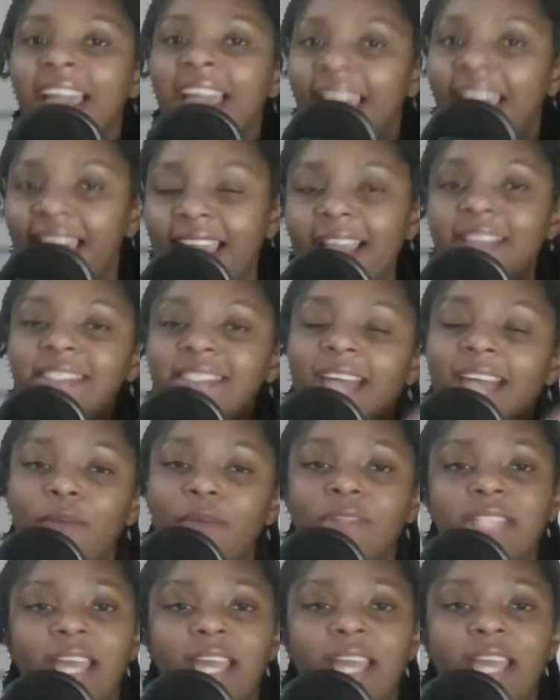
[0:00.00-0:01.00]
And I
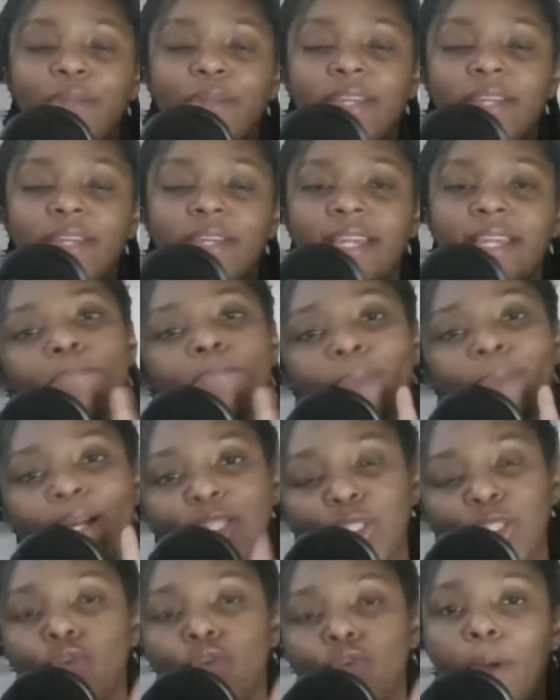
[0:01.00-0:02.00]
was able to keep my
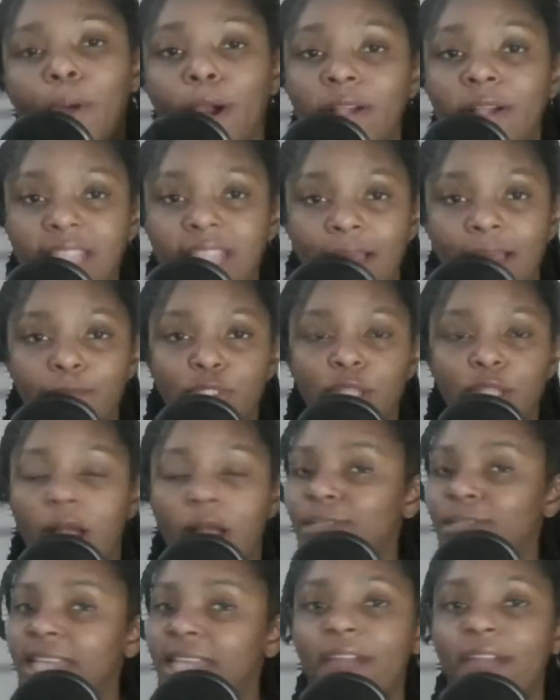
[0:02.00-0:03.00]
two part-time
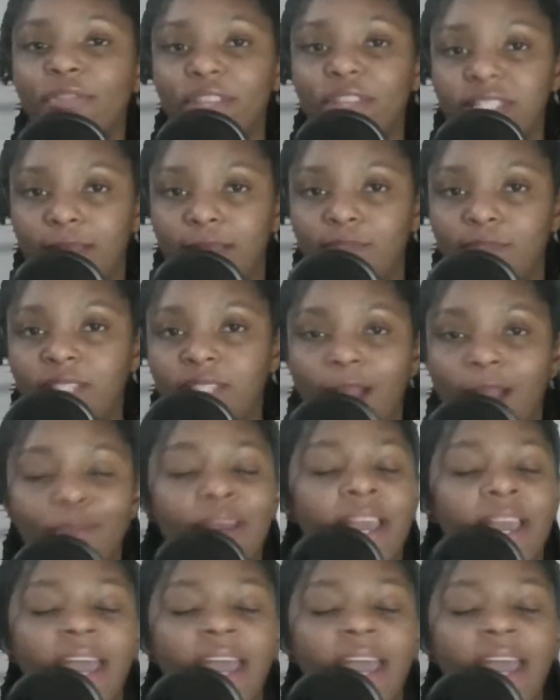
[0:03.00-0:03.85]
jobs at the same time